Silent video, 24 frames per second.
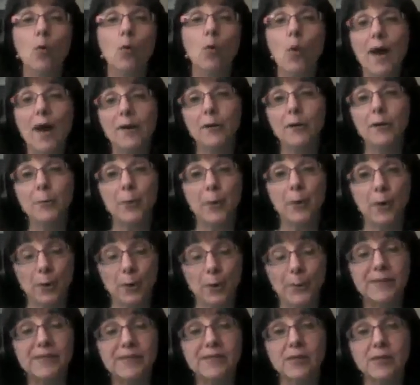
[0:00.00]
What are the
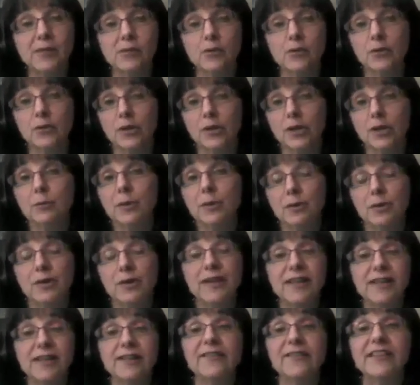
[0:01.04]
purposes or the
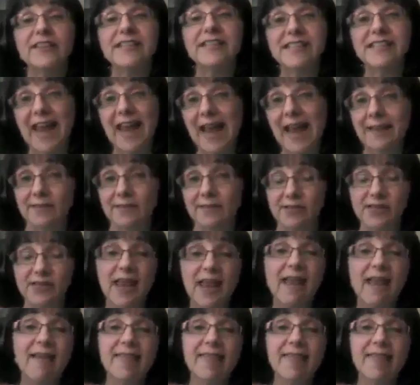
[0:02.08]
communicative intents